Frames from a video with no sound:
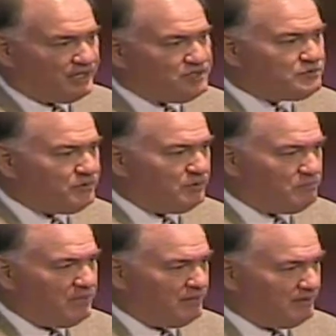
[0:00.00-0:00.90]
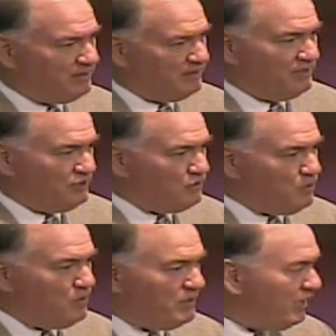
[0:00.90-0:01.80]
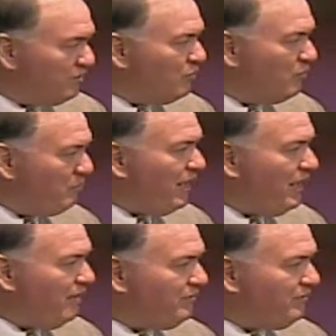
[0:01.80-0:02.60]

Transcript: Israel about you're going down the wrong path.